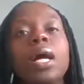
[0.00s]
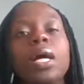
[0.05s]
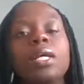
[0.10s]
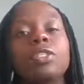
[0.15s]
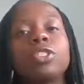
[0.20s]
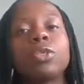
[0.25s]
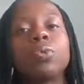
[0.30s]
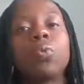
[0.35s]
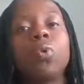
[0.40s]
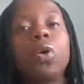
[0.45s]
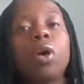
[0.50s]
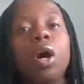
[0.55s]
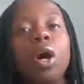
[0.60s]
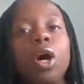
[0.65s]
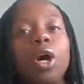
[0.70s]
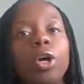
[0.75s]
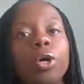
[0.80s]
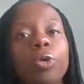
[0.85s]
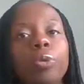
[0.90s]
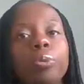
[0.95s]
And so what
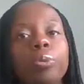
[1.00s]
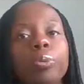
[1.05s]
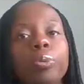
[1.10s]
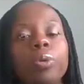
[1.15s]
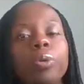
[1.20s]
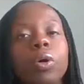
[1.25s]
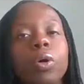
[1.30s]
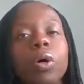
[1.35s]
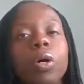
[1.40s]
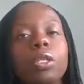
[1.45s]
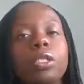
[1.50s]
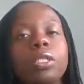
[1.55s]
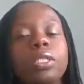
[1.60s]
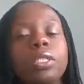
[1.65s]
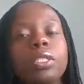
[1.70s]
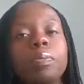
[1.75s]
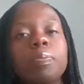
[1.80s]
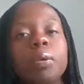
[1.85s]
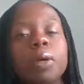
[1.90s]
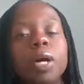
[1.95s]
hope,
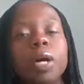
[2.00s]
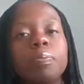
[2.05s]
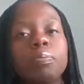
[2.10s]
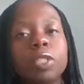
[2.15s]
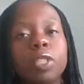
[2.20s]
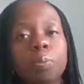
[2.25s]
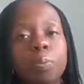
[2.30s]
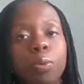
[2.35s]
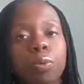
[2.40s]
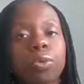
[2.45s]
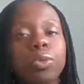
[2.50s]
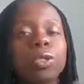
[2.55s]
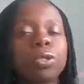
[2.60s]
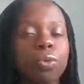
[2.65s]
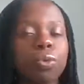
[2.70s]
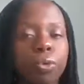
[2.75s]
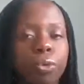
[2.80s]
subordinate